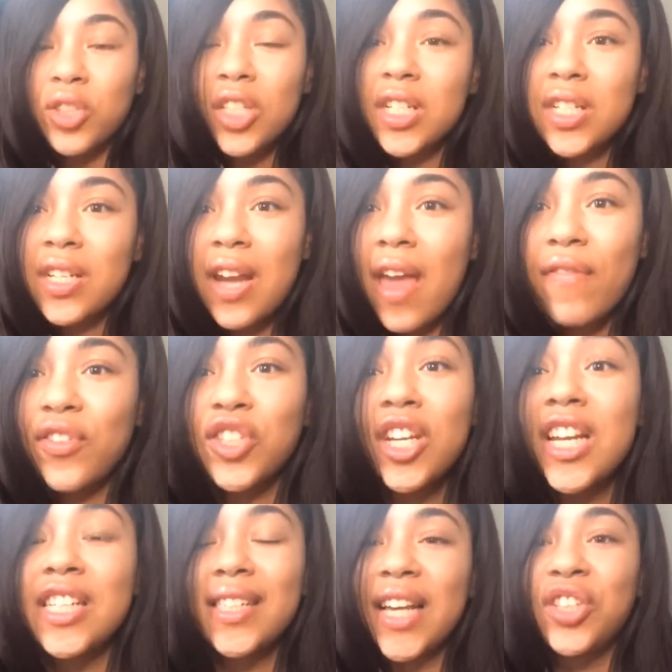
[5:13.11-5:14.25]
She just left. She
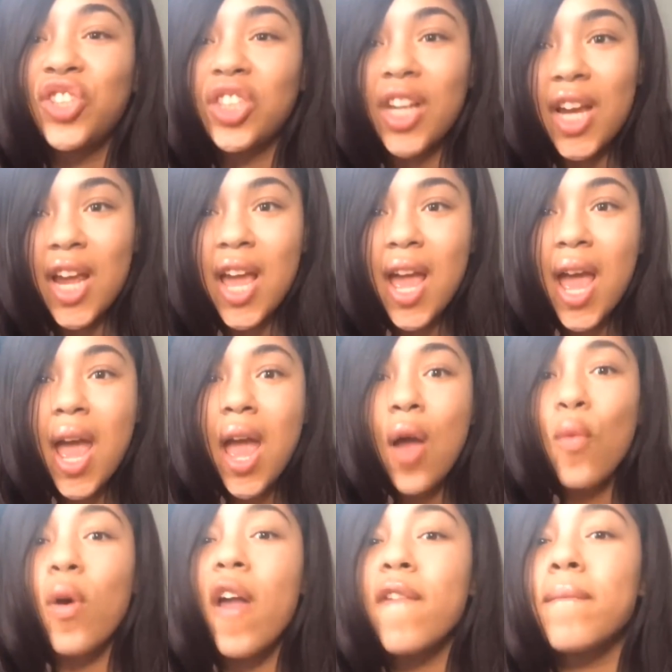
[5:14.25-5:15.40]
didn't say shit.
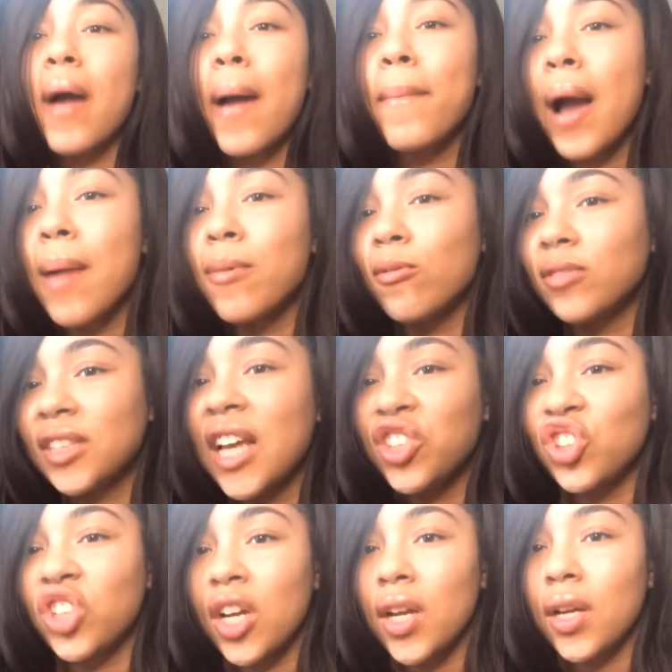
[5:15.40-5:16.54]
If my mom don't say
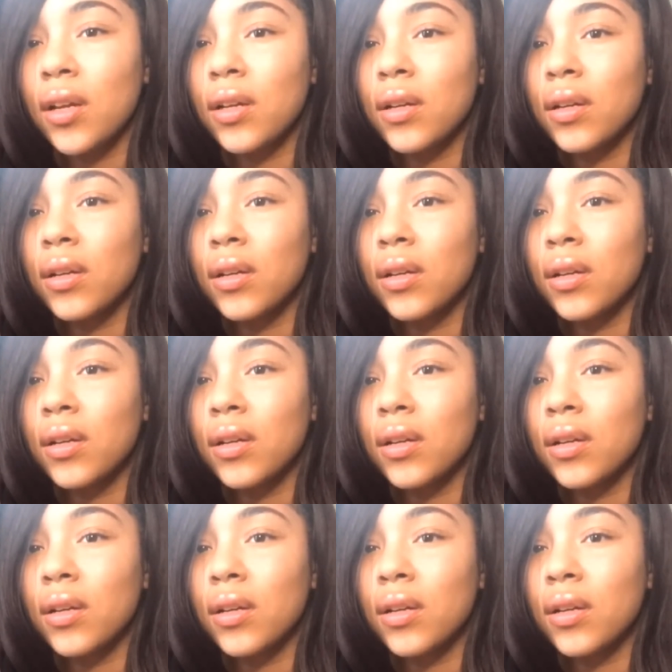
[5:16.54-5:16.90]
shit,